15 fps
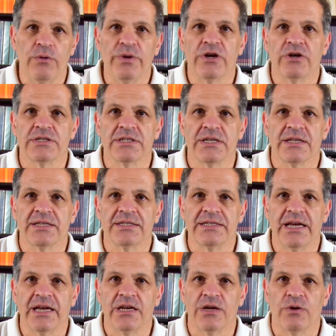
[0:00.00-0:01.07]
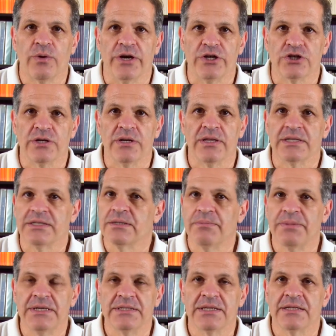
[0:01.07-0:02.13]
we consider the second equation that
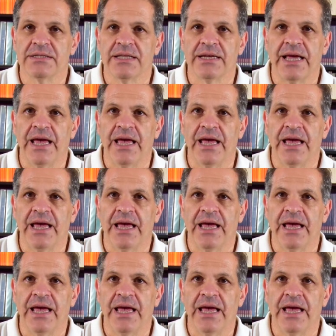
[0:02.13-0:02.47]
simply says that